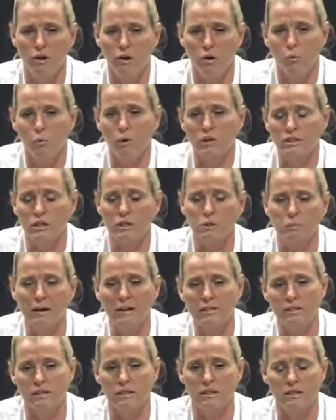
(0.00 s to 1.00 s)
what's
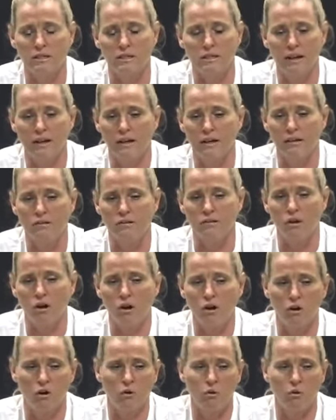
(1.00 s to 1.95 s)
expected. And her whole